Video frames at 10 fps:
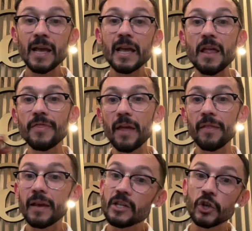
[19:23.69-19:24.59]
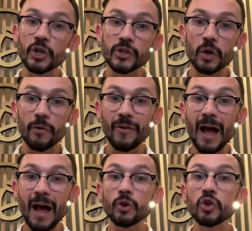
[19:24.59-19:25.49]
and then it turns off
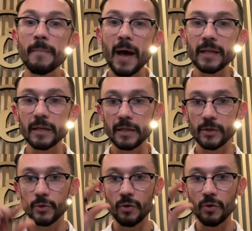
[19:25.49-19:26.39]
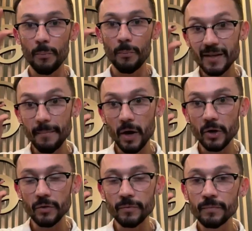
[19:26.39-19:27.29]
automatically. So you press the
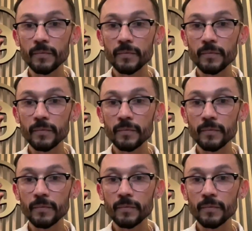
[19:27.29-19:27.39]
button,